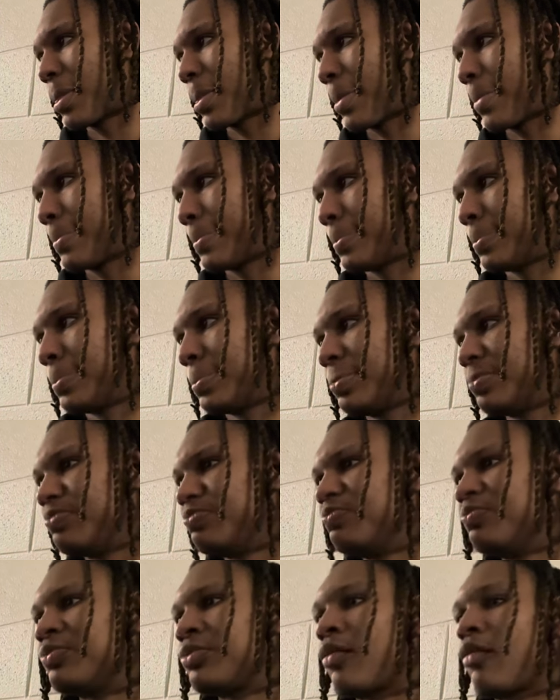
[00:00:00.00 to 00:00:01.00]
of got emotional
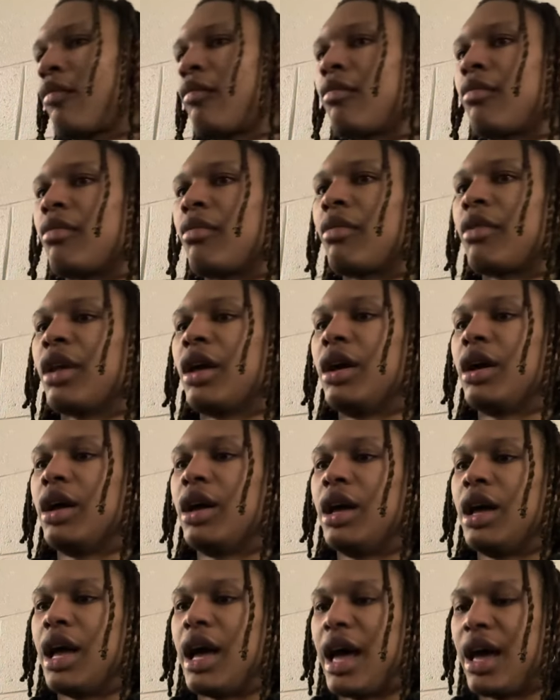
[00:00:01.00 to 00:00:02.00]
the game a little
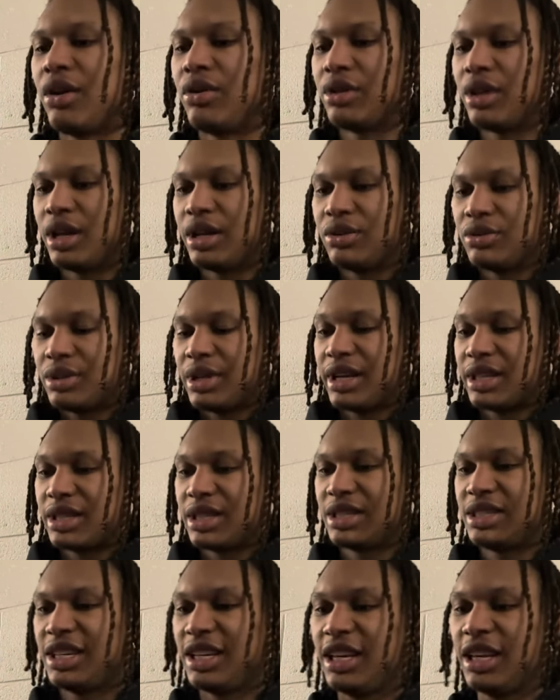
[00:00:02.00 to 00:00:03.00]
bit? I don't, I don't think the
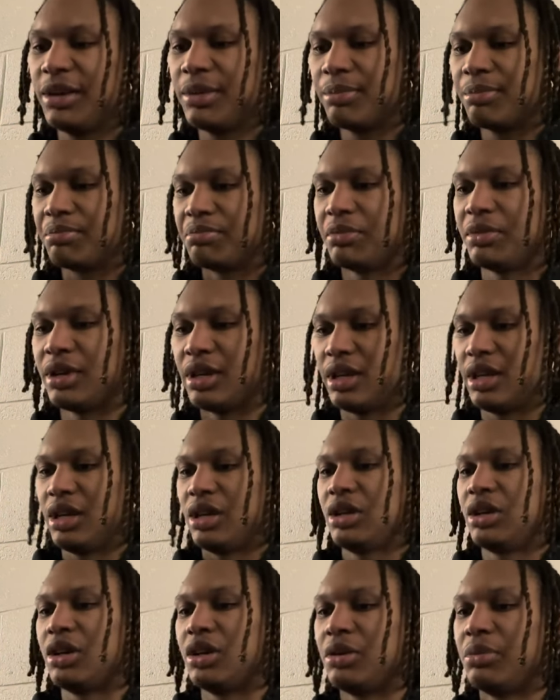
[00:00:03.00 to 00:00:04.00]
team
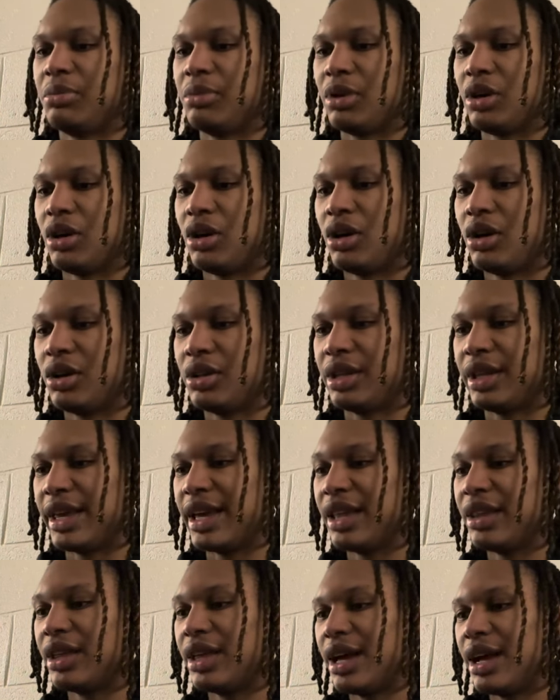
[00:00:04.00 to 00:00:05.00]
um, all
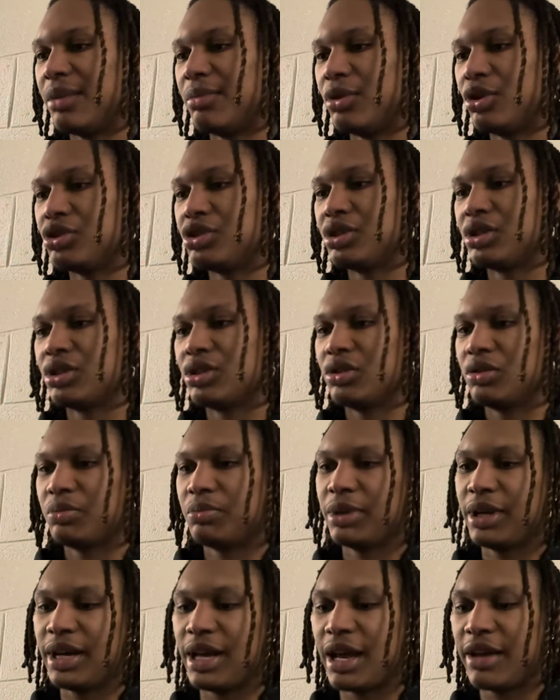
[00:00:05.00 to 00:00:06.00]
together got emotional,
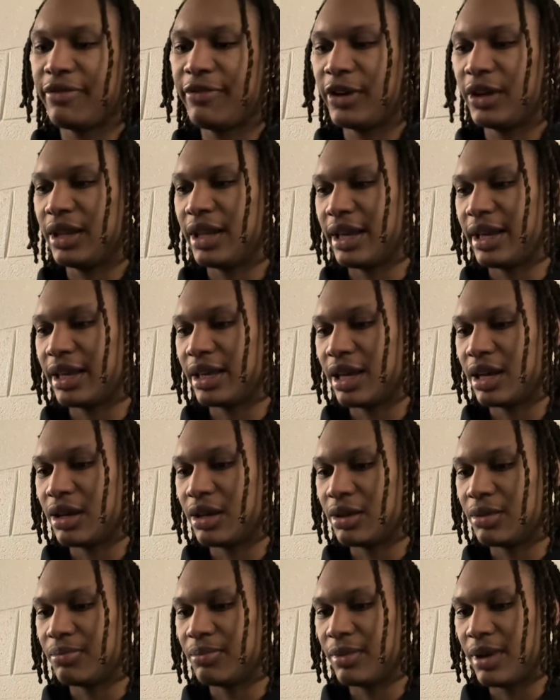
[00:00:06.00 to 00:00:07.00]
but I felt like
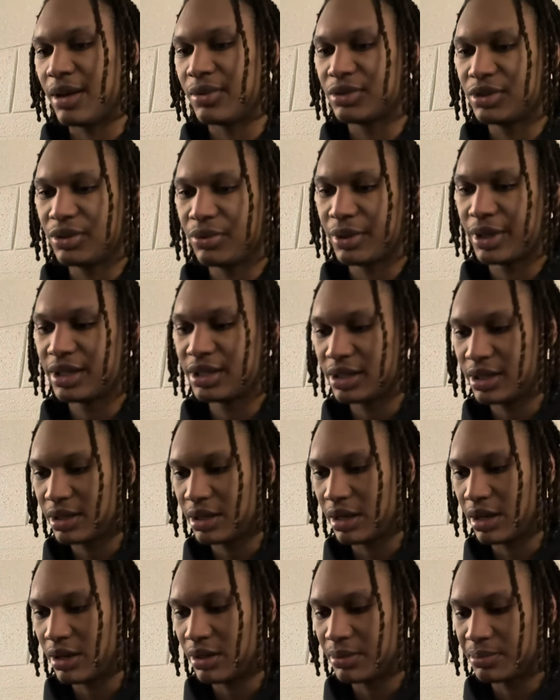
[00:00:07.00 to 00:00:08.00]
um, I was the reason.
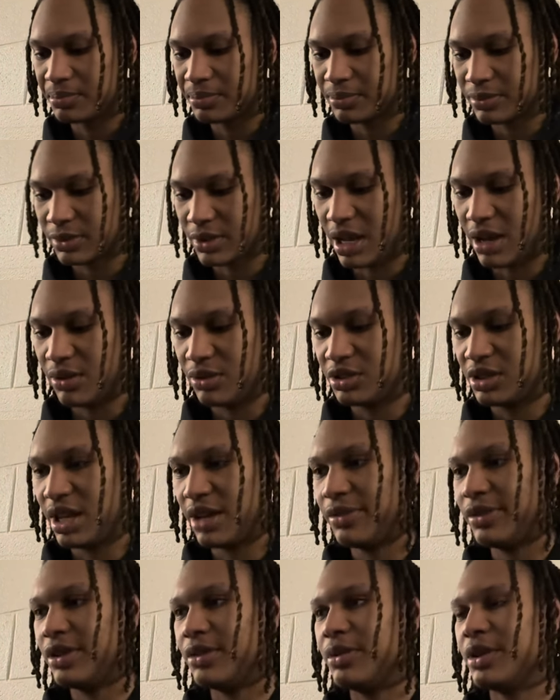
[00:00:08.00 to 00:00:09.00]
Um, I was
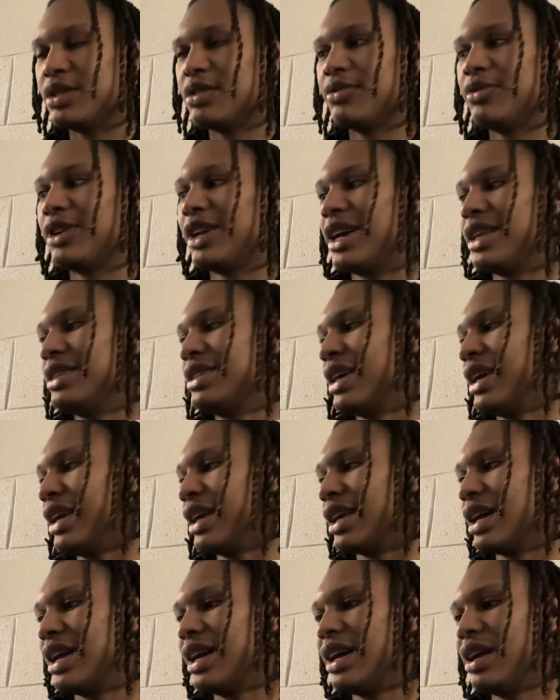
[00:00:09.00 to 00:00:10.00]
definitely the reason for that
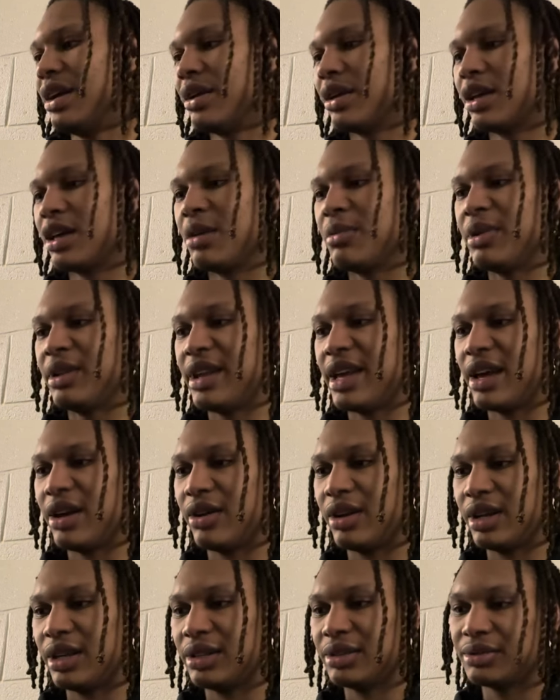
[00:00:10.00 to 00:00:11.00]
tech. Uh, coming
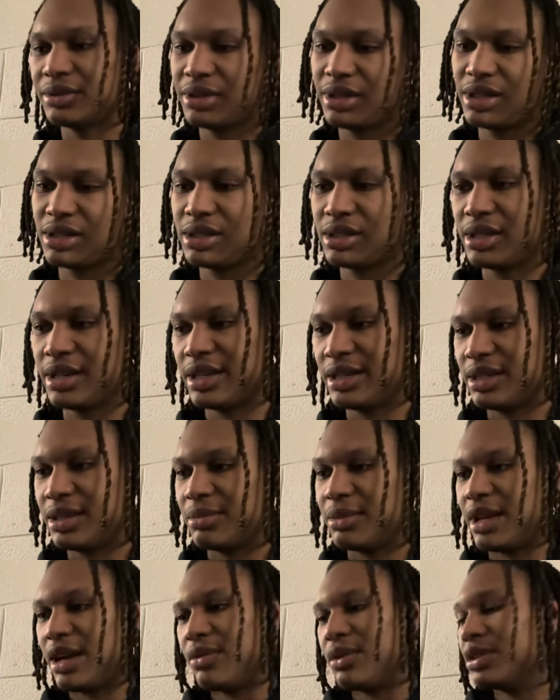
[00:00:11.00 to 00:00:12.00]
down, said
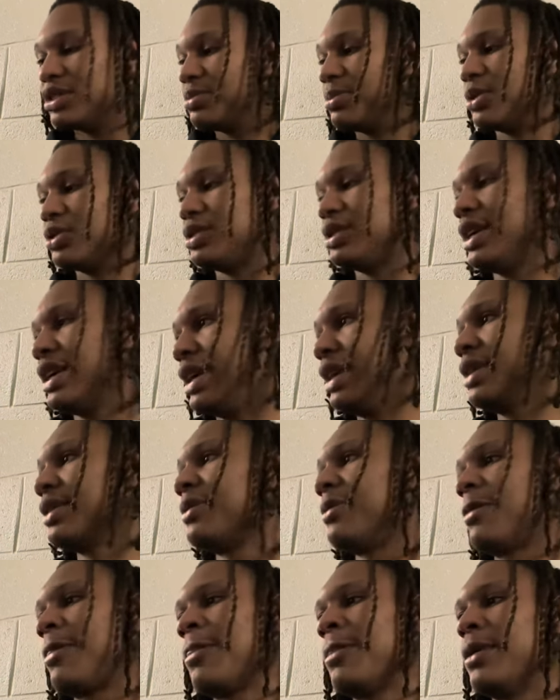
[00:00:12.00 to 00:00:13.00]
something I wasn't supposed to say.
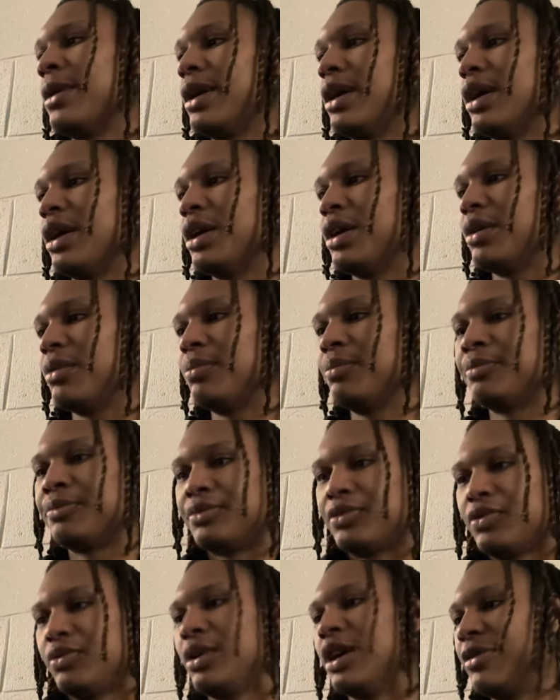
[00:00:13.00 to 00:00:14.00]
Um,
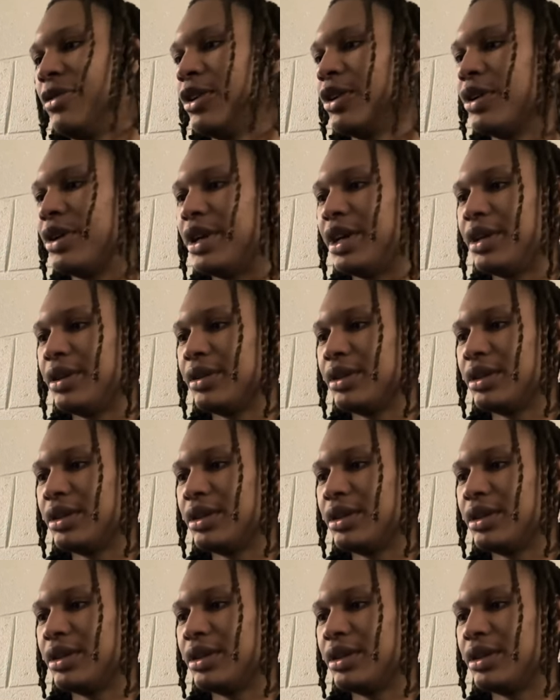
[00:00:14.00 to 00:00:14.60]
ref heard it,